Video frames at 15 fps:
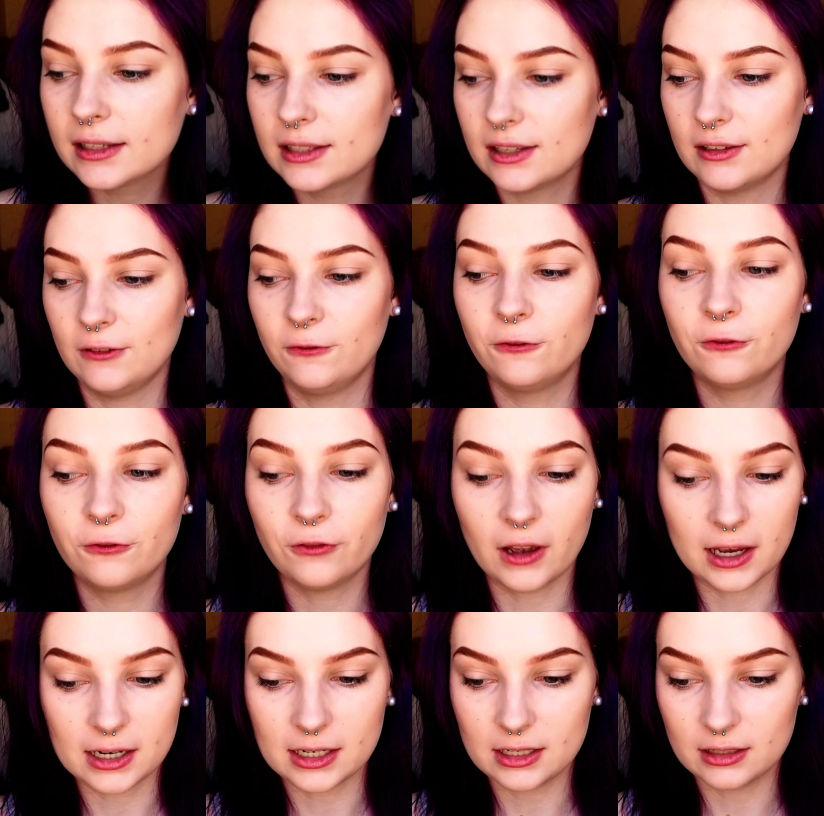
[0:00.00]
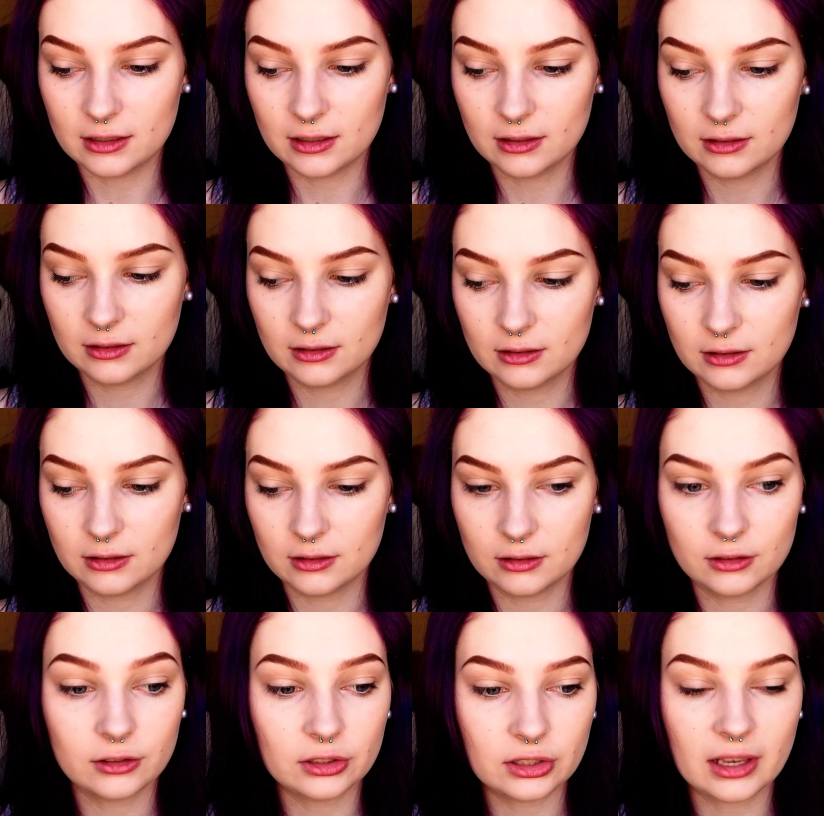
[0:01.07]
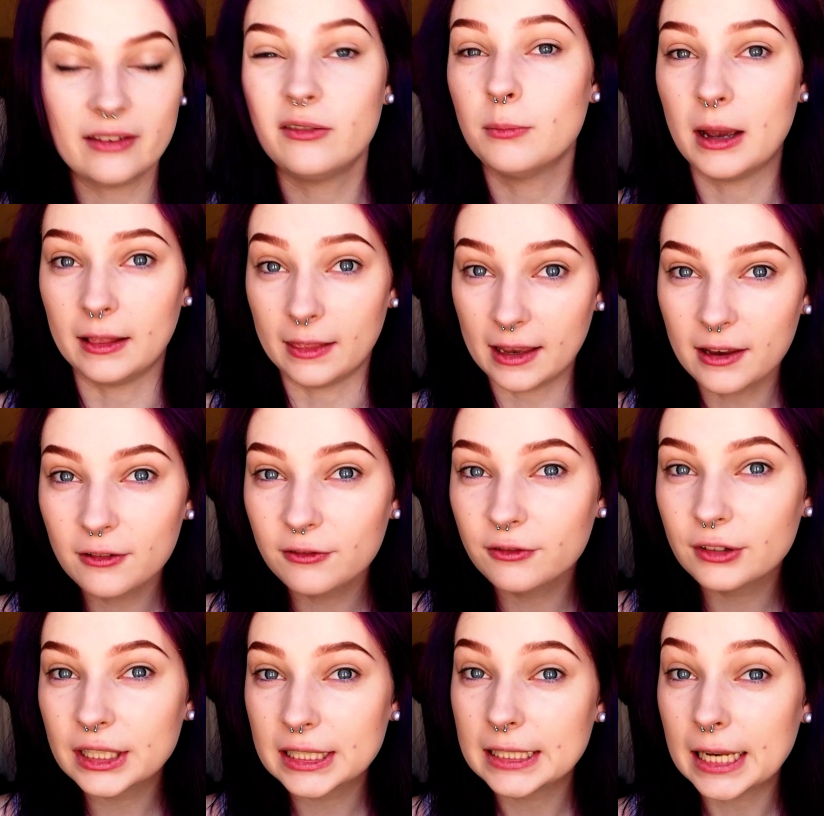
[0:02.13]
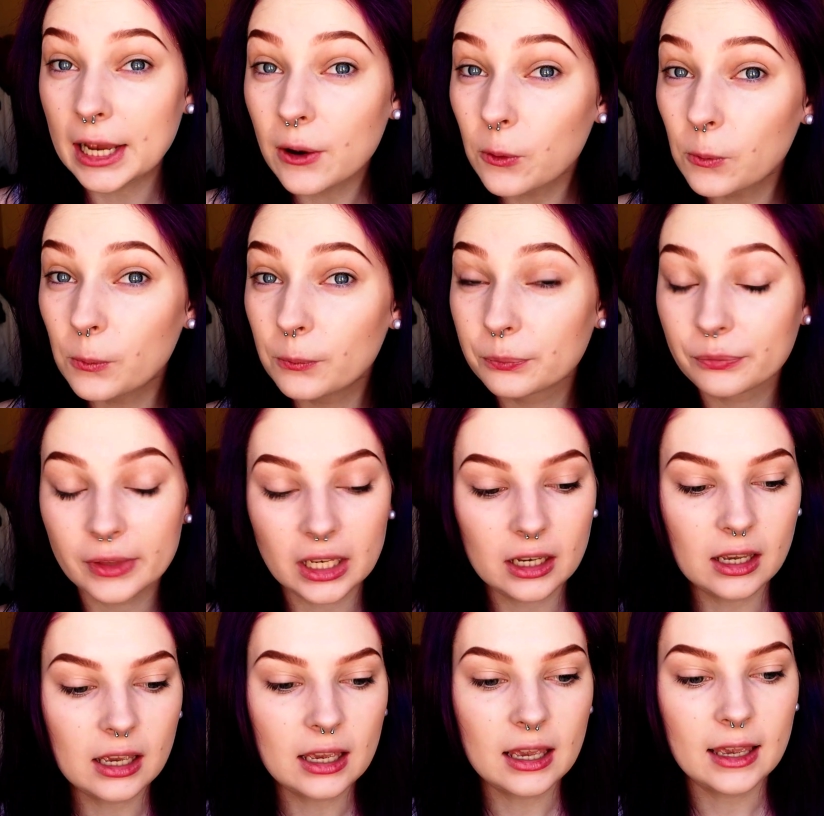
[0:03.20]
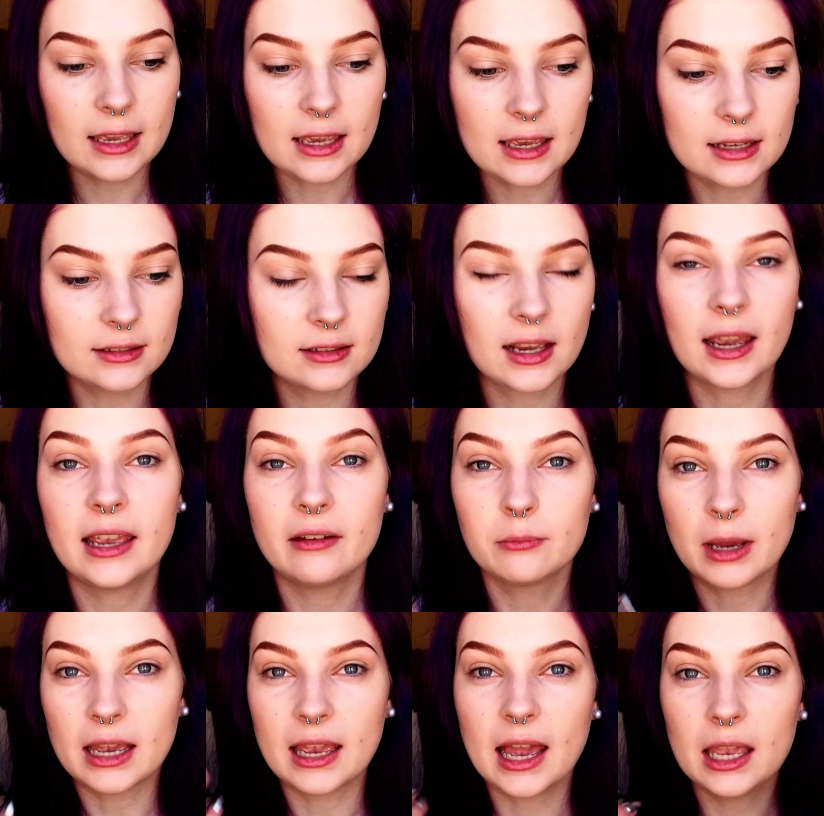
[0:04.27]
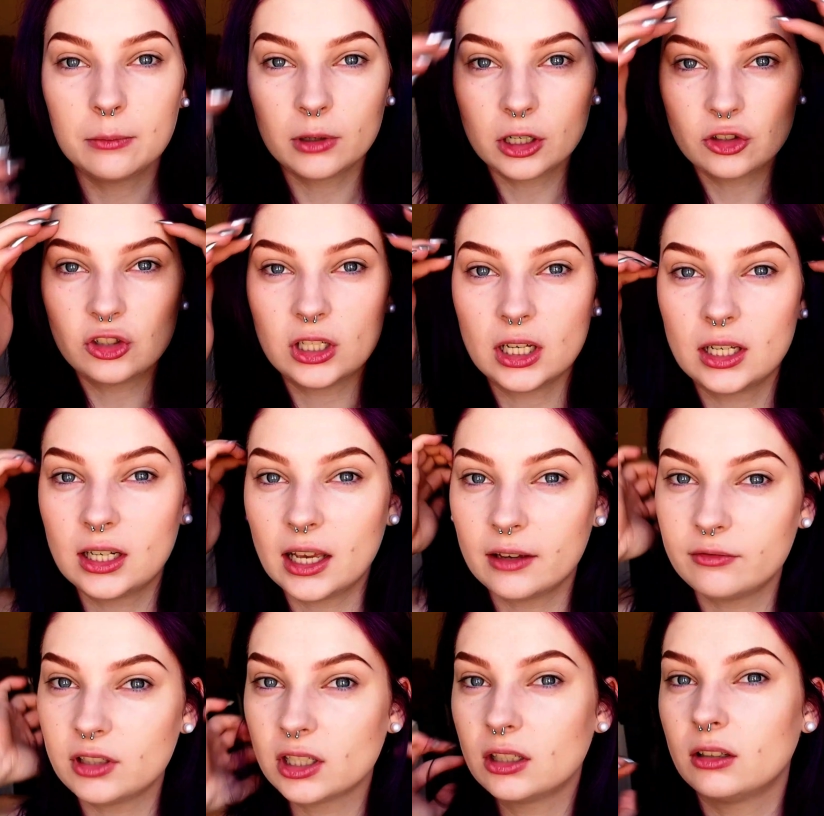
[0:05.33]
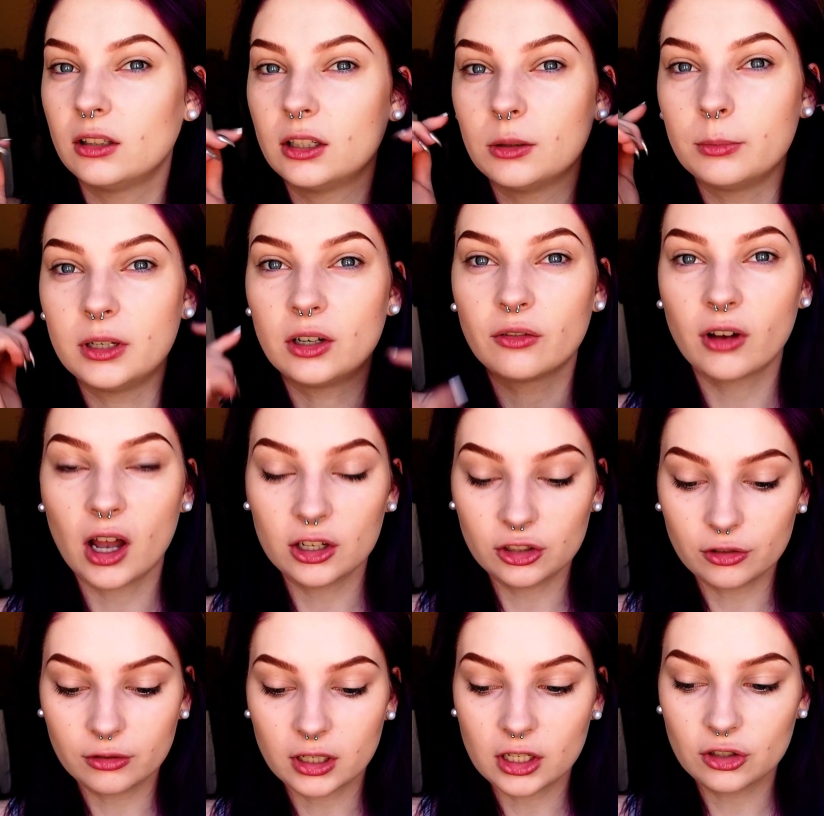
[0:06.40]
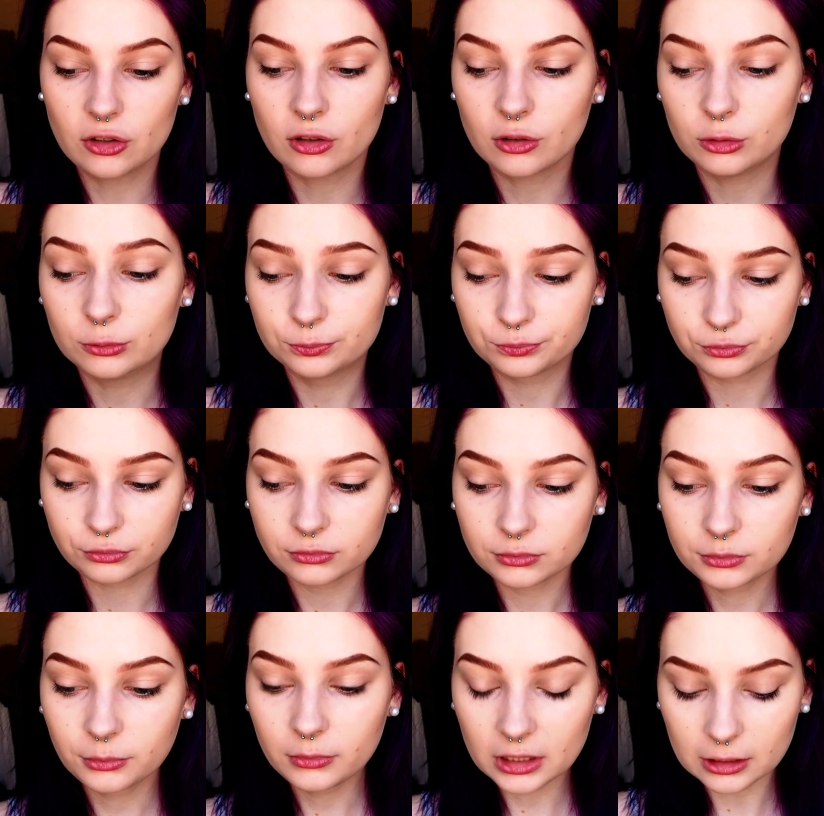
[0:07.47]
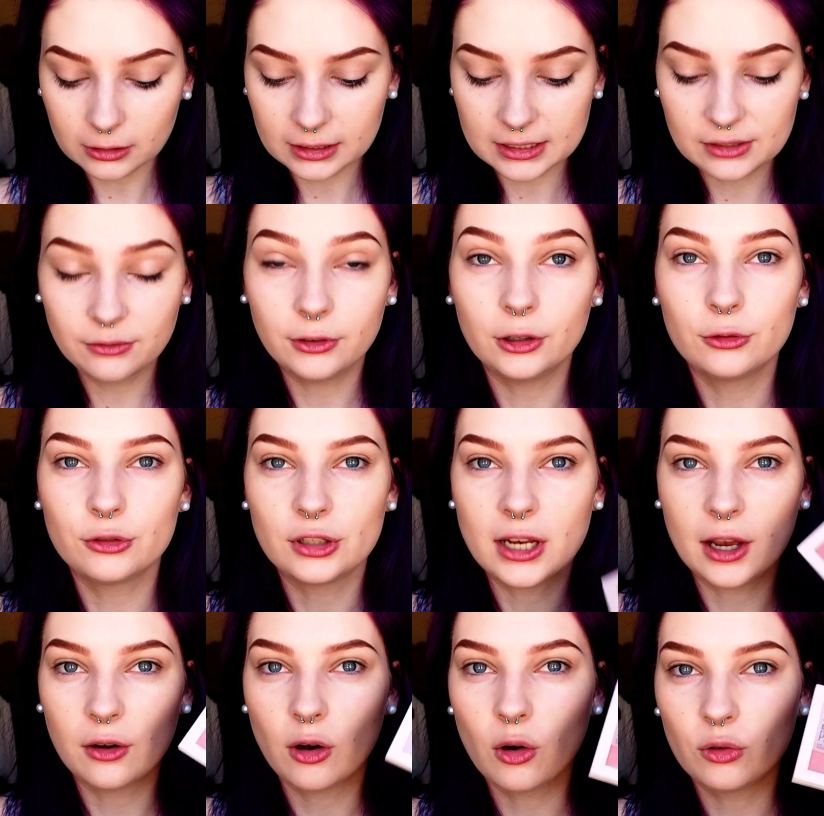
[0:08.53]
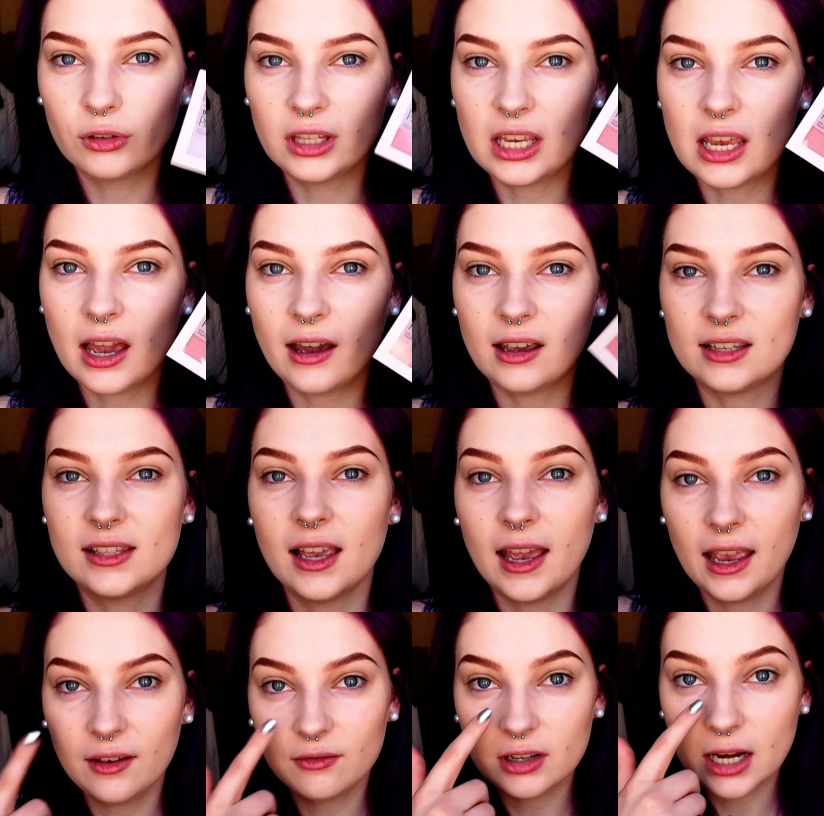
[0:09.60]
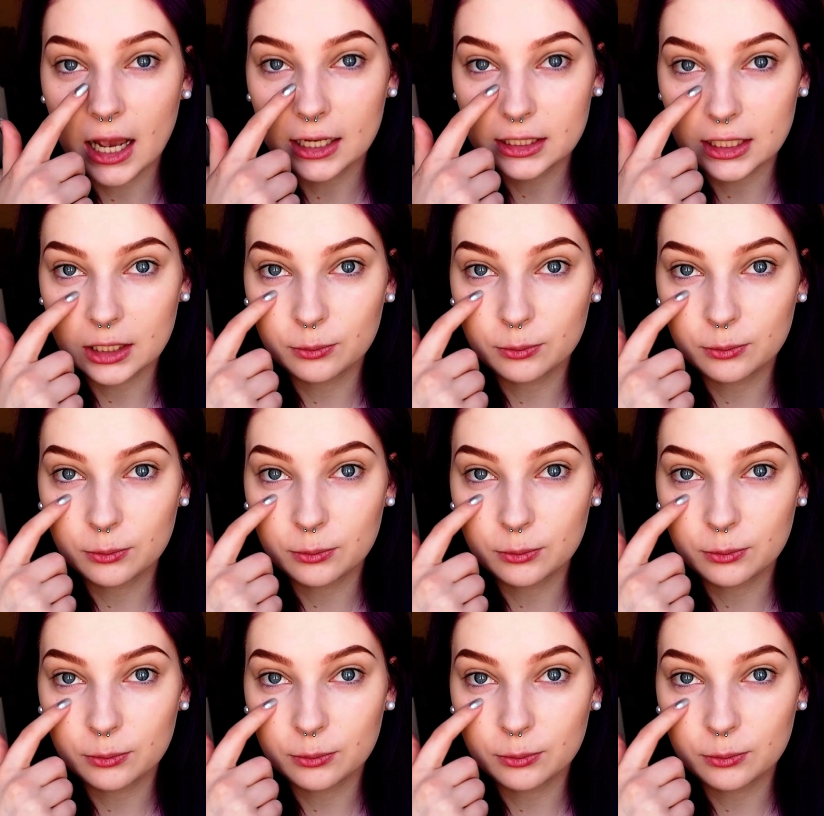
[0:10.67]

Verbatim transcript: find to save my life now. And I have my eyebrows done. I've done a little bit of contouring, so let's focus now on the eyes. I have not yet